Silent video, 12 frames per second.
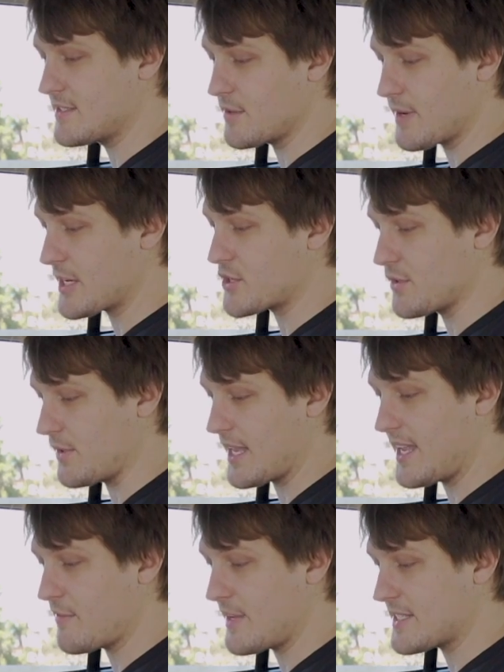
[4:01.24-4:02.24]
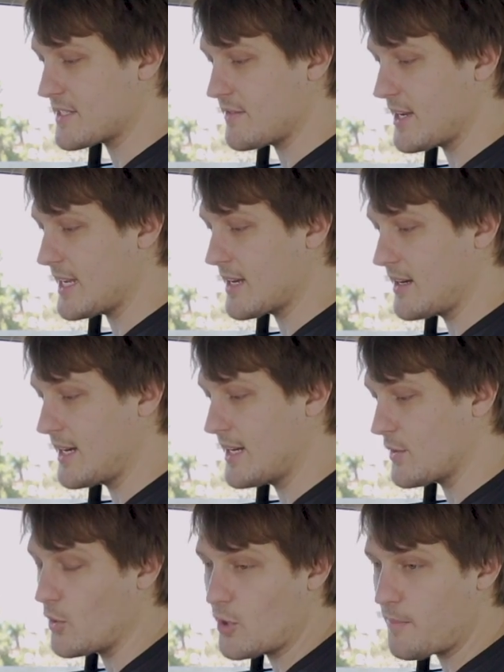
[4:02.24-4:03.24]
directional air vents of any
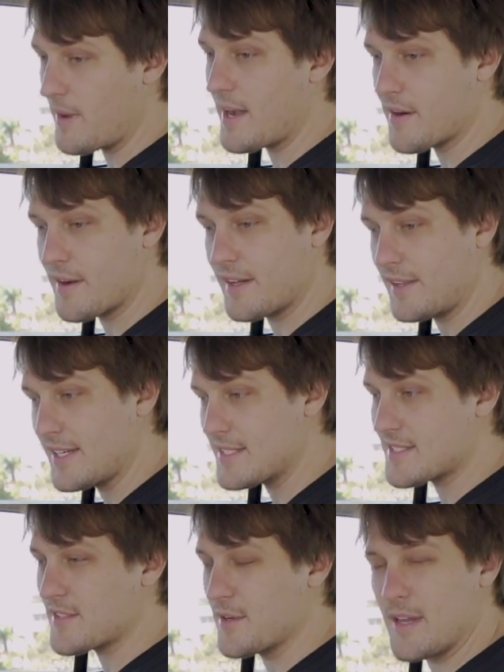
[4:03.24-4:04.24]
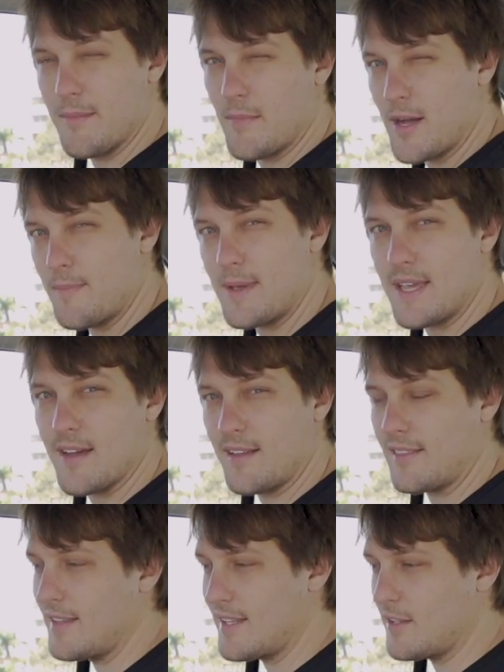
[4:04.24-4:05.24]
kind or power outlets, so it might be a
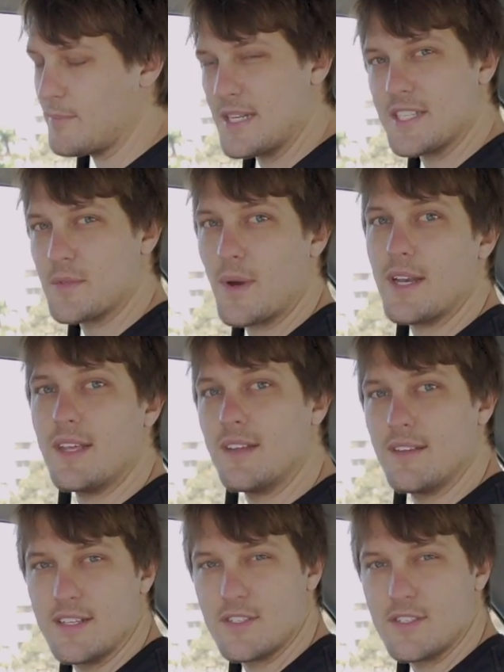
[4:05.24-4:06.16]
little bit sweaty in the